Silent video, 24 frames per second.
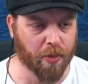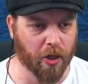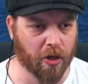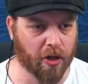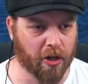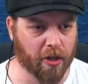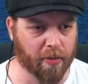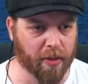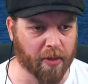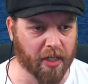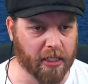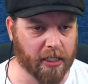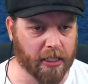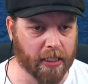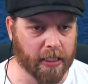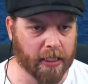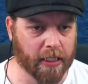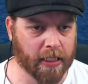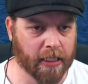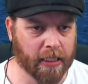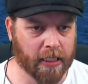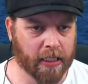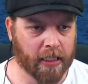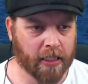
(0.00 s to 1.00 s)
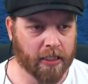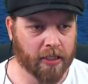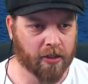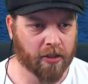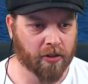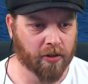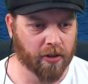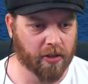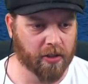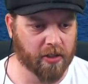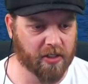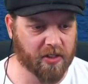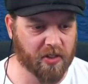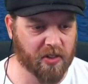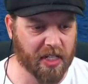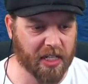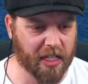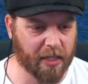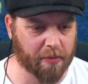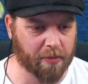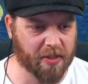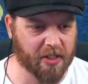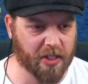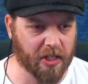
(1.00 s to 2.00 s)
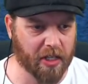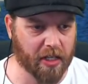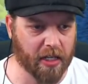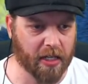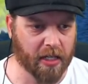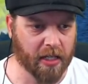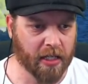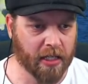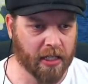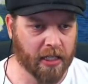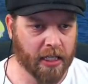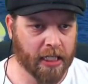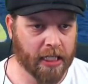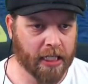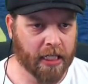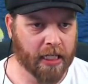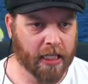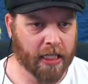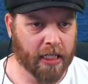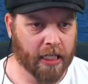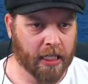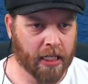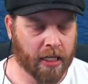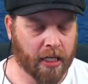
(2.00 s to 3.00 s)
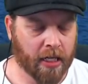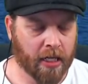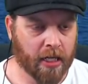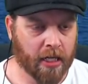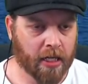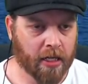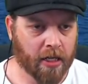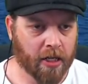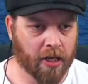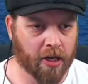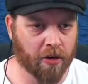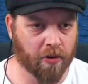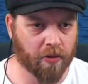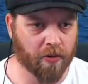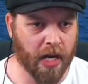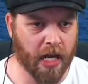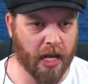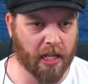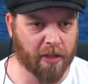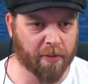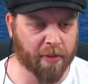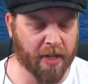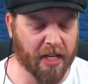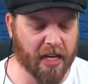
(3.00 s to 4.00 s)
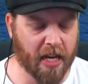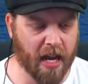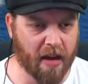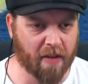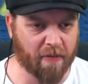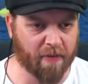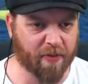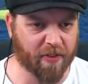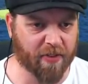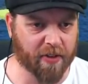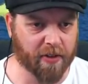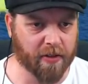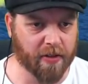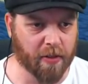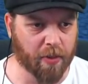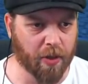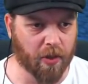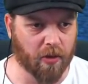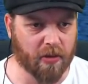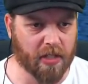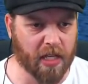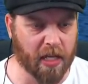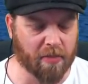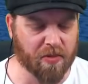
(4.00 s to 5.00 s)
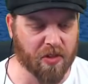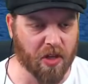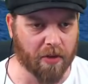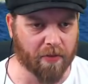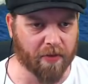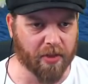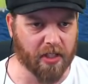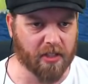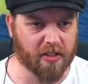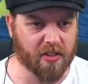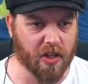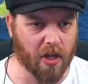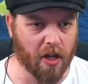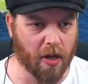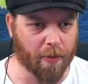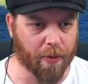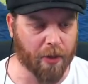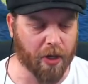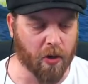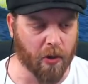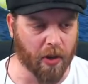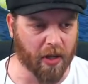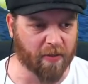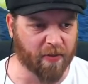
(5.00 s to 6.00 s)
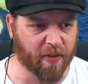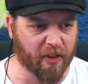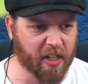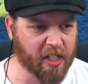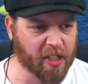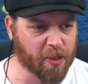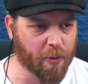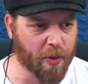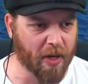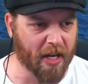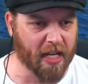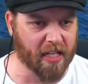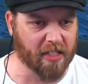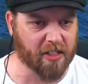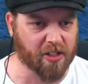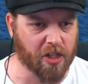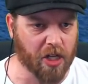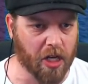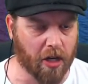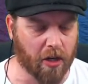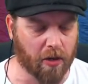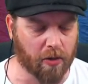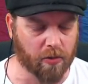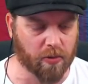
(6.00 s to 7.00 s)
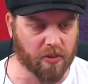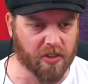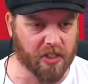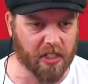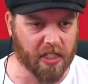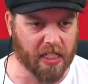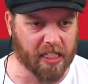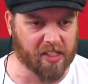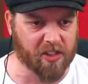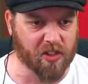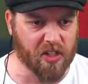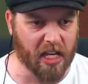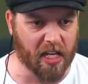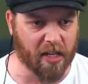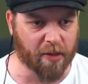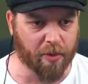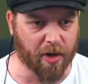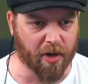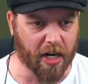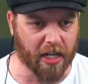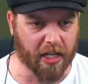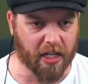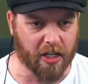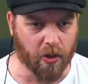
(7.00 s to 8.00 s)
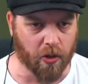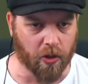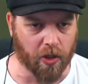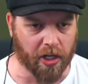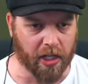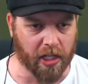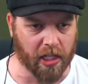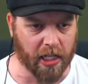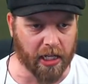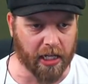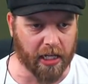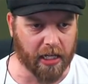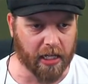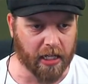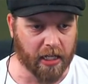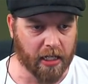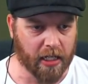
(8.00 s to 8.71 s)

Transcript: Bergman couldn't seem to corral him enough. And the ball comes over the top. A quick finish past Jones. And they celebrate accordingly.